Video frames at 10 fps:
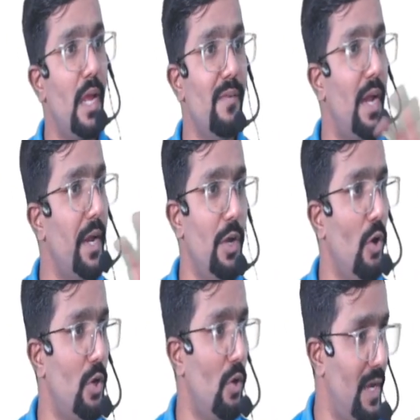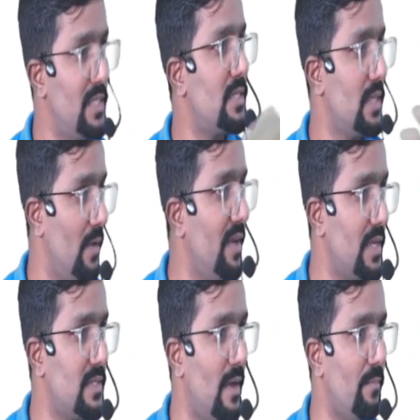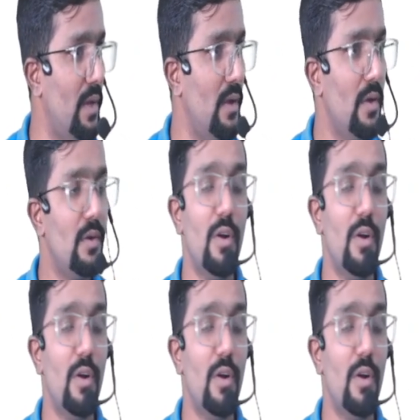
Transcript: even I don't do. I just gave an example.